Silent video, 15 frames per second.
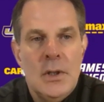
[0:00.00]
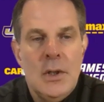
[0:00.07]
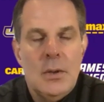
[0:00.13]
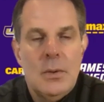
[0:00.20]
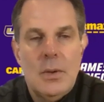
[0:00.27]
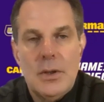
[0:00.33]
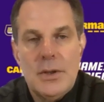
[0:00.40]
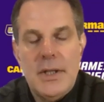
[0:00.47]

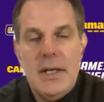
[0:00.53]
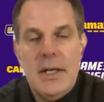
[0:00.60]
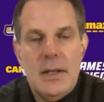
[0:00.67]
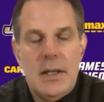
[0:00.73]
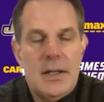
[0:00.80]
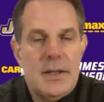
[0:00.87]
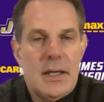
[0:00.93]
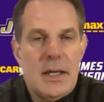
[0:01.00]
Well,
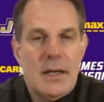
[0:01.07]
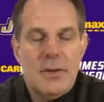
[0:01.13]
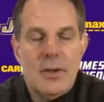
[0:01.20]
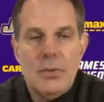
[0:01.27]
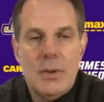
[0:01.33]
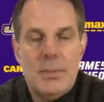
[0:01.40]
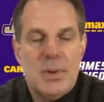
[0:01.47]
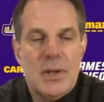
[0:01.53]
yeah, I
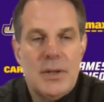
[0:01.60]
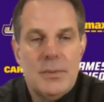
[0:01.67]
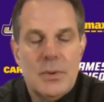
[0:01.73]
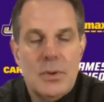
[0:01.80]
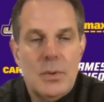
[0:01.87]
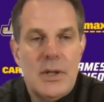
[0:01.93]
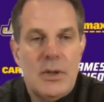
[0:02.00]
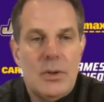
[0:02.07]
thought we played
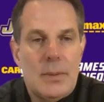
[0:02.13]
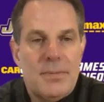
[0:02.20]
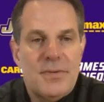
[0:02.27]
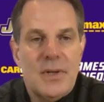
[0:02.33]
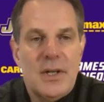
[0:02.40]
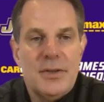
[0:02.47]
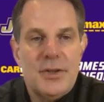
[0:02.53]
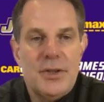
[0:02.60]
real well up front.